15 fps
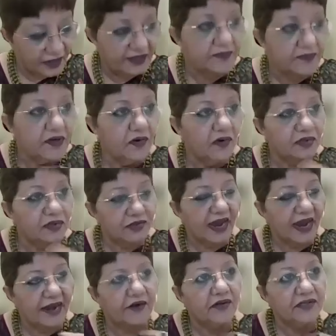Okay, let me
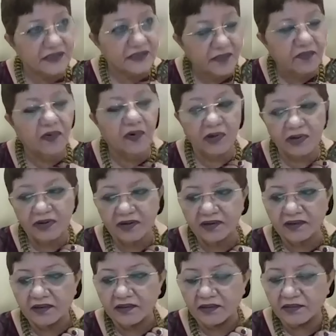also add on some
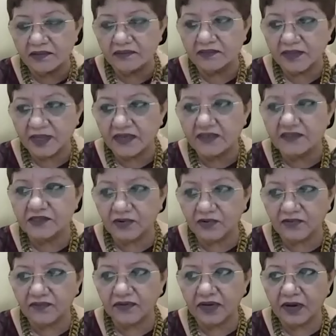more things,
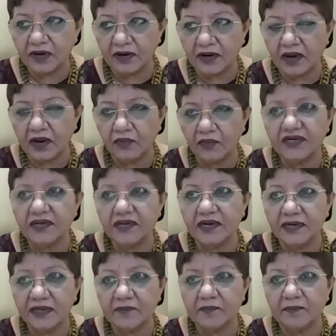on how it
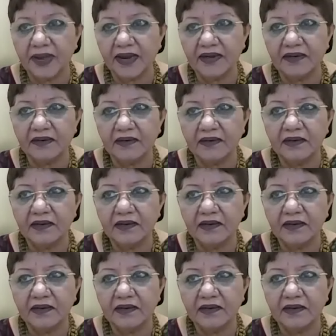can impact.